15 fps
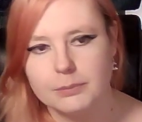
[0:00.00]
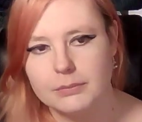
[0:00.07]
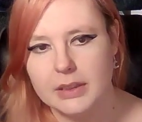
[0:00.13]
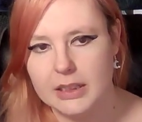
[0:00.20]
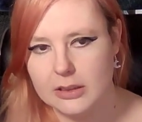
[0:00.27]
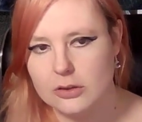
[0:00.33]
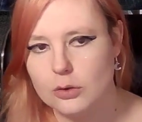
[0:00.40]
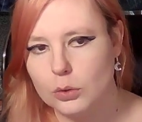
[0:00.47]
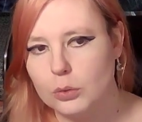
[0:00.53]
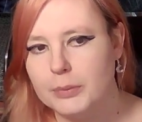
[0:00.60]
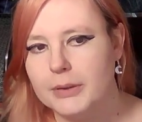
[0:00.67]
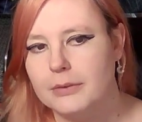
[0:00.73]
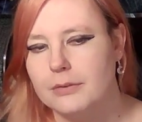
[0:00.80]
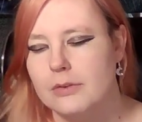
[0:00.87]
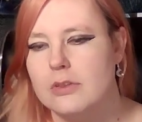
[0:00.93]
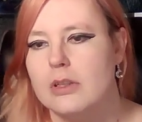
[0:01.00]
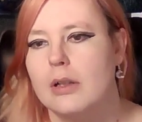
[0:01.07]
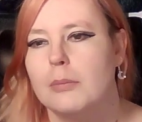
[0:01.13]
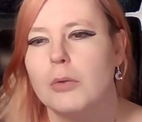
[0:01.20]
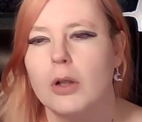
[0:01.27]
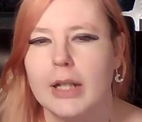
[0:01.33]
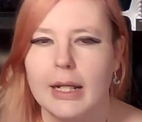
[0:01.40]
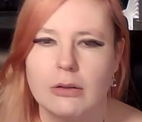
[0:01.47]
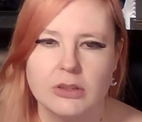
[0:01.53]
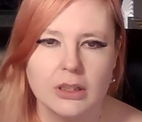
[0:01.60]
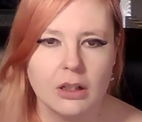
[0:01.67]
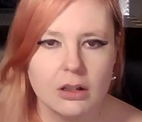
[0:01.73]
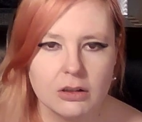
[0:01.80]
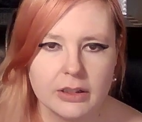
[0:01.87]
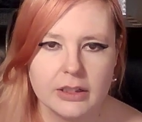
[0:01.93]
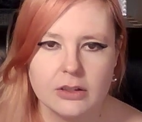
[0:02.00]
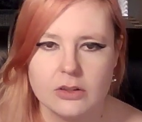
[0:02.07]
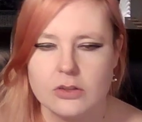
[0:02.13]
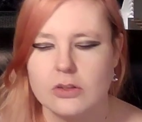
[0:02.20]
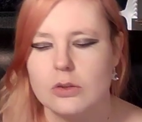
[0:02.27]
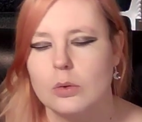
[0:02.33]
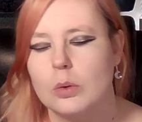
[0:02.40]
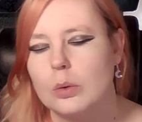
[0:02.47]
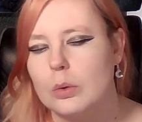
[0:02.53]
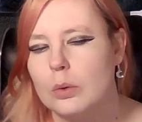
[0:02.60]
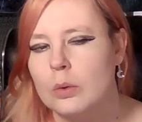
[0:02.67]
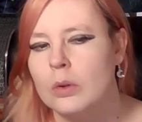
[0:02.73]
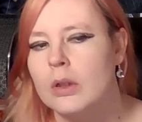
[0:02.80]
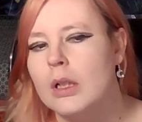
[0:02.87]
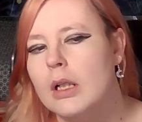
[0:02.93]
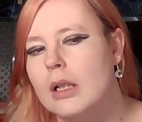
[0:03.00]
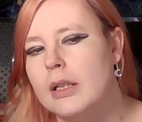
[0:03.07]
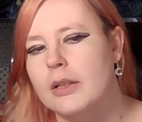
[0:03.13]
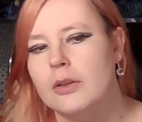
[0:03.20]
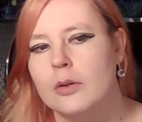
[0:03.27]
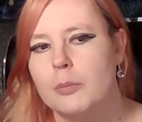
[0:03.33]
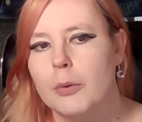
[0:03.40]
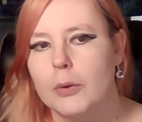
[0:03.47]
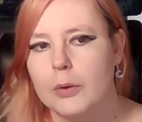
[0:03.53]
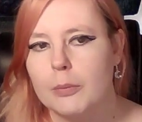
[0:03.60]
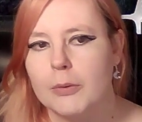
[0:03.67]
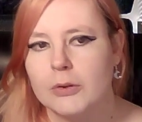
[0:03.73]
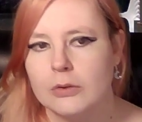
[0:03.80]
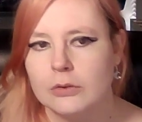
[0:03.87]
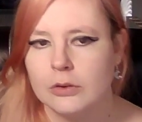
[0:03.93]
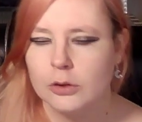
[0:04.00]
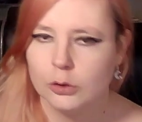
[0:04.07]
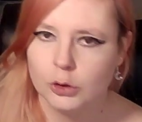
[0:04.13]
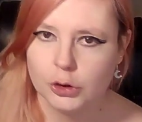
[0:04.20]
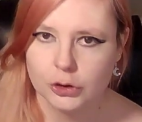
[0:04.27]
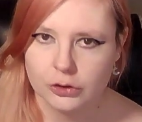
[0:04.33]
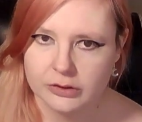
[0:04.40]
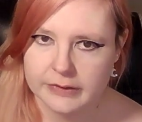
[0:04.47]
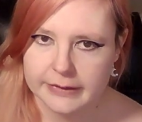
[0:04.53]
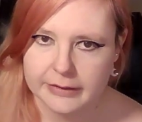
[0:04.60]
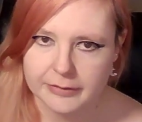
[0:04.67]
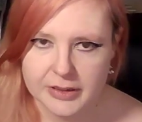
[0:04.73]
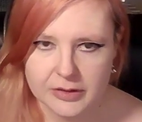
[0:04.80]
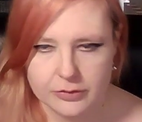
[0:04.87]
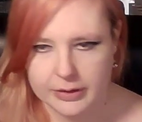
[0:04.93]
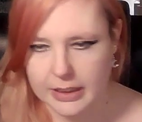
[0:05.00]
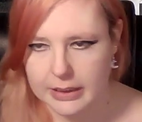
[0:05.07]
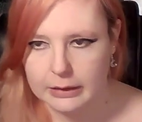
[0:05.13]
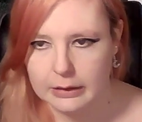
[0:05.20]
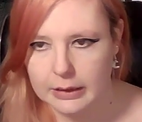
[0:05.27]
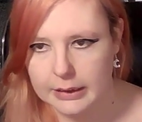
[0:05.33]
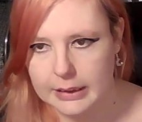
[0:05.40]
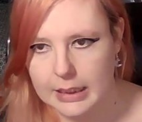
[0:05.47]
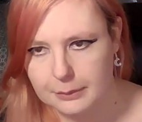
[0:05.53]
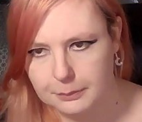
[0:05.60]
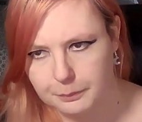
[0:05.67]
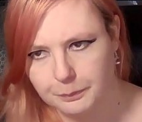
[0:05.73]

installment. So I'm not counting Arceus or, you know, Pokemon Dungeon series or anything like that.